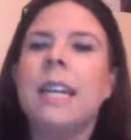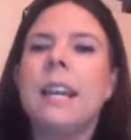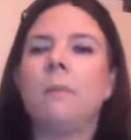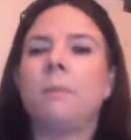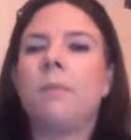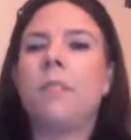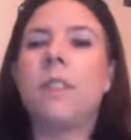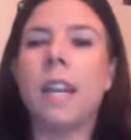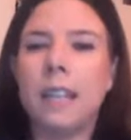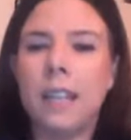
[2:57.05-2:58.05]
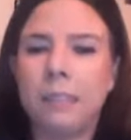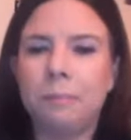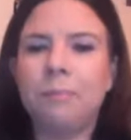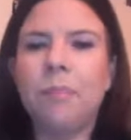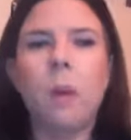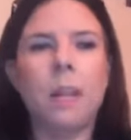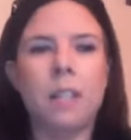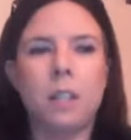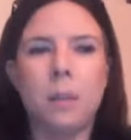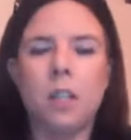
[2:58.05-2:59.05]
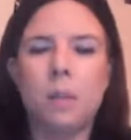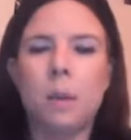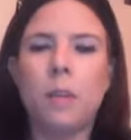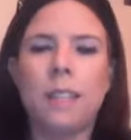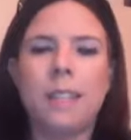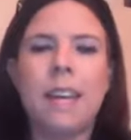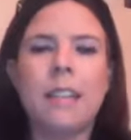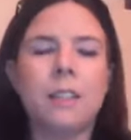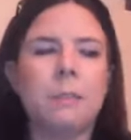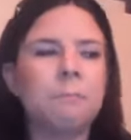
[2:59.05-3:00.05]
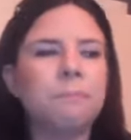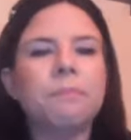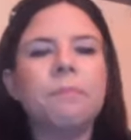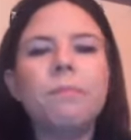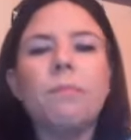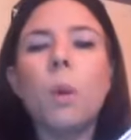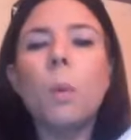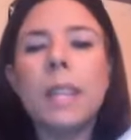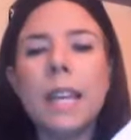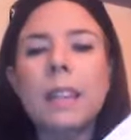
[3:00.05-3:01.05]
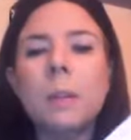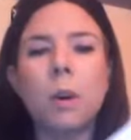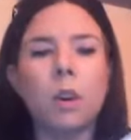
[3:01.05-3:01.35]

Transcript: Now, the second thing I wanted to mention about this is within